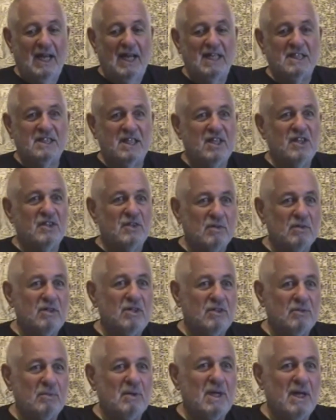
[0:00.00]
as a
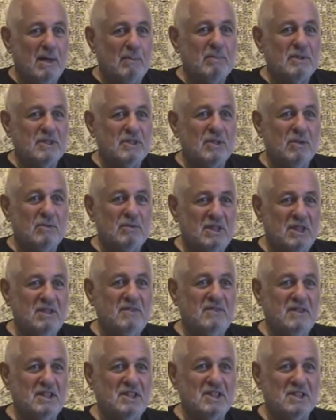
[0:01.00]
33 episode
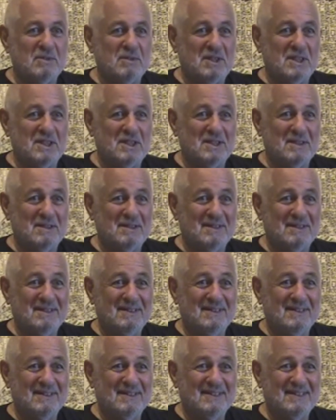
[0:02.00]
TV series.
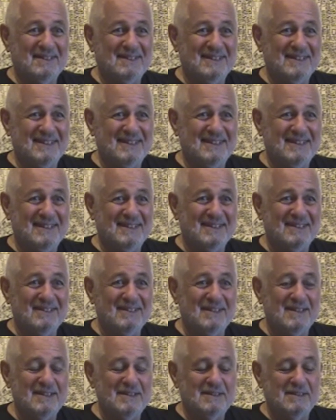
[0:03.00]

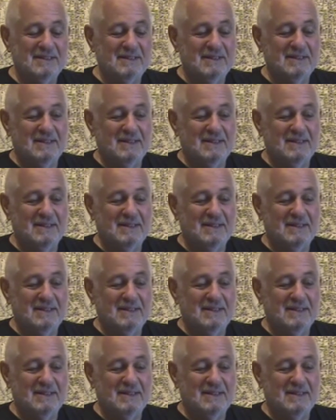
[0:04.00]
Right?